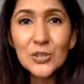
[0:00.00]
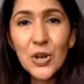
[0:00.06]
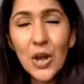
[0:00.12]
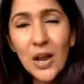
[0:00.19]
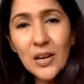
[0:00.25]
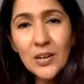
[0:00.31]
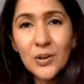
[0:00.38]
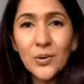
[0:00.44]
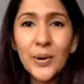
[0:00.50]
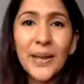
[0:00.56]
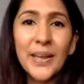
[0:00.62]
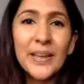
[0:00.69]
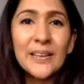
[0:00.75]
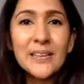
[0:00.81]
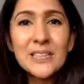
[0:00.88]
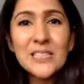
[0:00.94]
not going
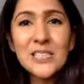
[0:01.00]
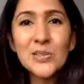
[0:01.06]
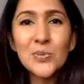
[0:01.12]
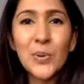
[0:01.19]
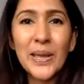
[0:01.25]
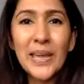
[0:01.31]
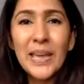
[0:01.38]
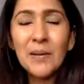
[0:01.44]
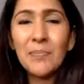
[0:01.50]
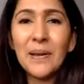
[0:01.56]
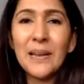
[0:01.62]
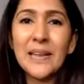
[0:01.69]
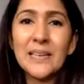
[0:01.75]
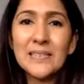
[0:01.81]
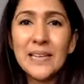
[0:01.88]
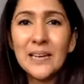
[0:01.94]
in this swinging
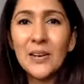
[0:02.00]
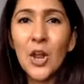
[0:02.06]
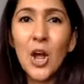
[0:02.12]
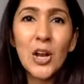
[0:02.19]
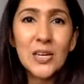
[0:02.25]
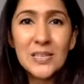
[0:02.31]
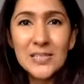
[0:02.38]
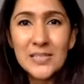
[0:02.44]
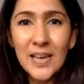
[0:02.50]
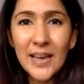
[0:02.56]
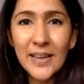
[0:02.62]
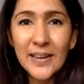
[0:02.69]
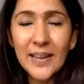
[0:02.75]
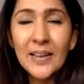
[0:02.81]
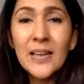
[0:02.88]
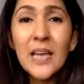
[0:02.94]
place and not
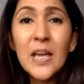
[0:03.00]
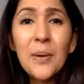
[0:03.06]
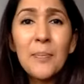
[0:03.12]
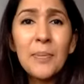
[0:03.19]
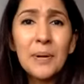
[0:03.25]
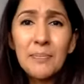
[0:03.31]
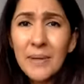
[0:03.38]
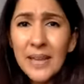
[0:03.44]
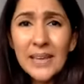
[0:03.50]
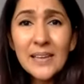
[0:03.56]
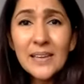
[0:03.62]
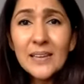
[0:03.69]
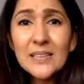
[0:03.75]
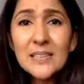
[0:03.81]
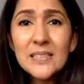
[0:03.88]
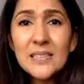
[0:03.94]
deciding, but
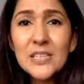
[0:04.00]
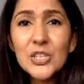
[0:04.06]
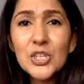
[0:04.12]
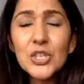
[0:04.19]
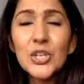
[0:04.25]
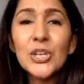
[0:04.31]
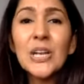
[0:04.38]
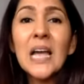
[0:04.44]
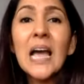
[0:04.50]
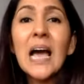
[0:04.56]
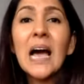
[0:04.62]
making a decision,